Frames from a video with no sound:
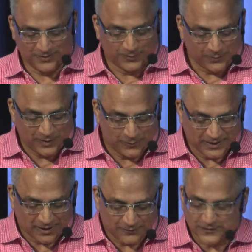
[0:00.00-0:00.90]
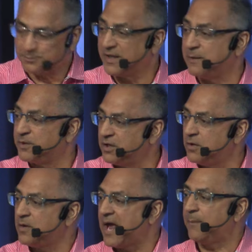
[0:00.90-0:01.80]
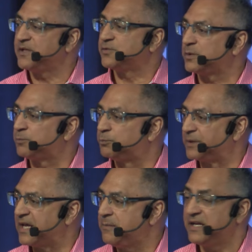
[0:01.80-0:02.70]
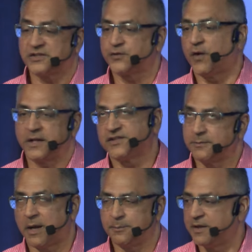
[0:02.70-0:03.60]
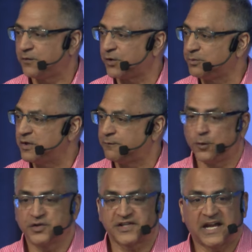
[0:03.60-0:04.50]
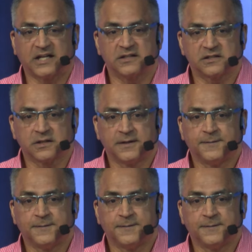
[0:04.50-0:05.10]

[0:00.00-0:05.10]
We, we, we love to blame. But you know what happens with blaming, as fun as it might be for three or four seconds?